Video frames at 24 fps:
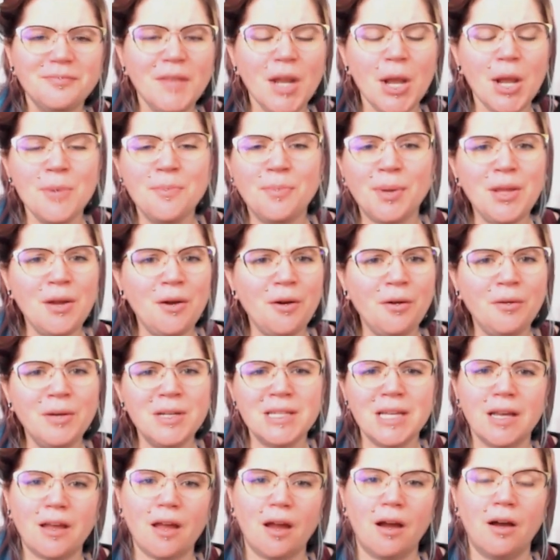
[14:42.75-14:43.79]
But they're
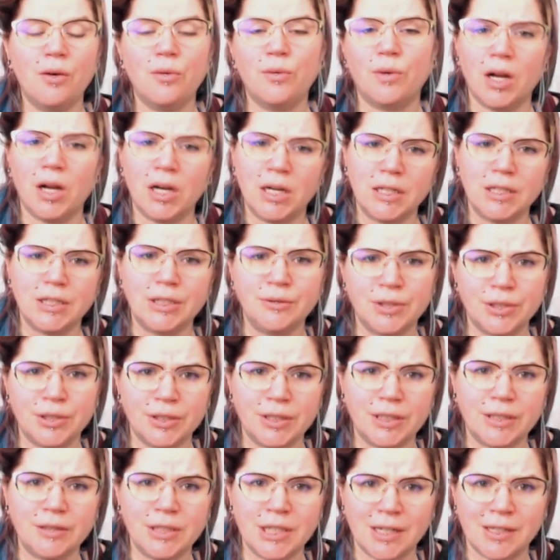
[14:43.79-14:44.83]
always like, "Oh, are you sure
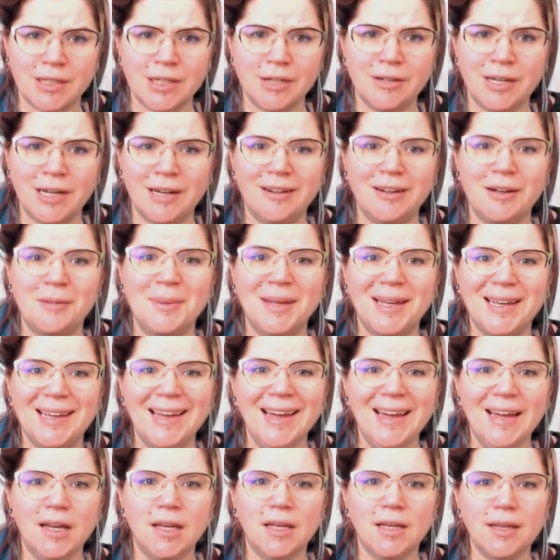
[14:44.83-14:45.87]
you checked out here?" And I'm like,
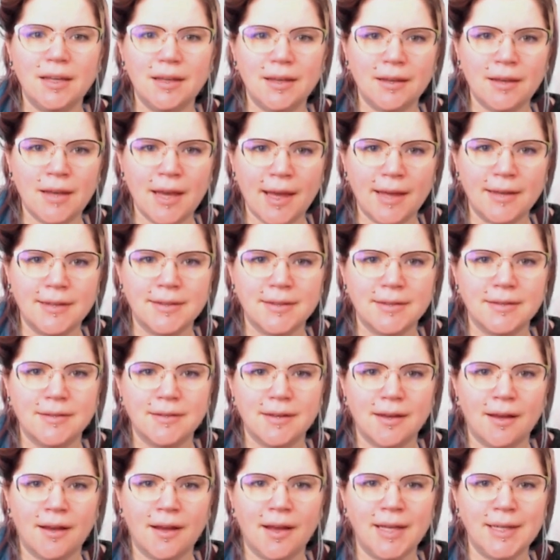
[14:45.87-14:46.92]
"Yes,
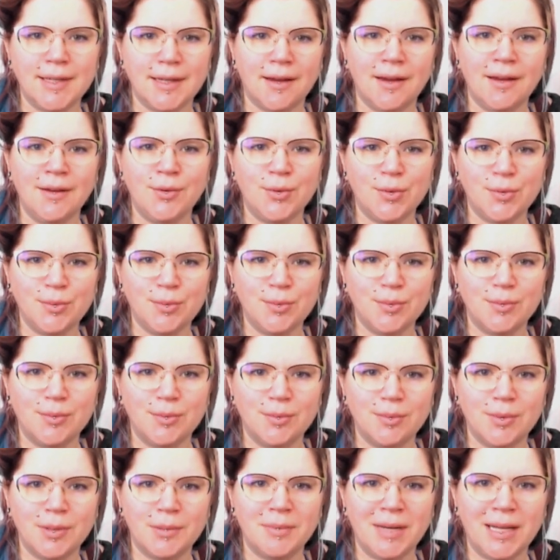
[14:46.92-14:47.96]
I know
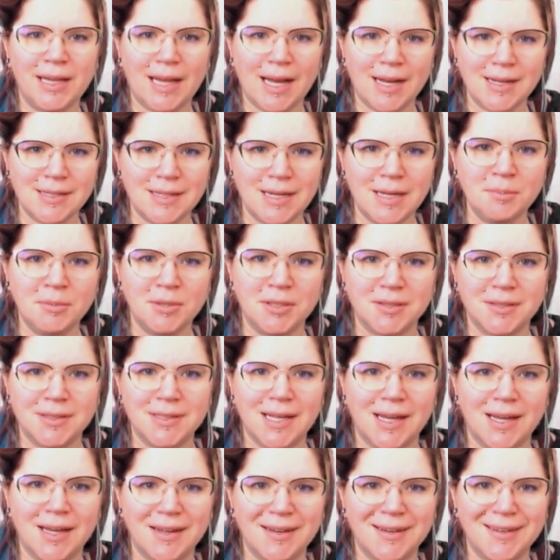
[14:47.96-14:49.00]
what my last name looks
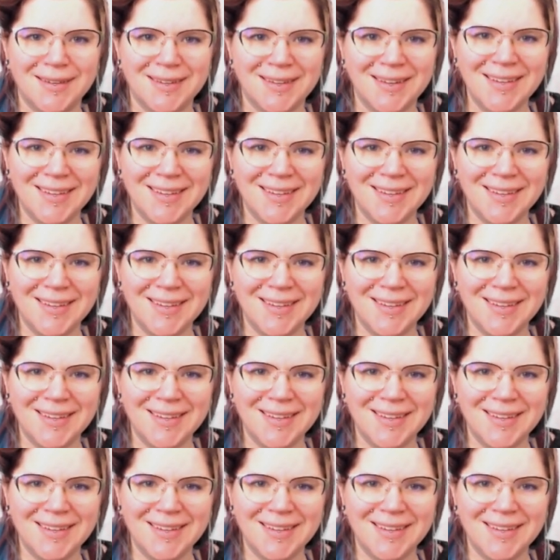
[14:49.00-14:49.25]
like."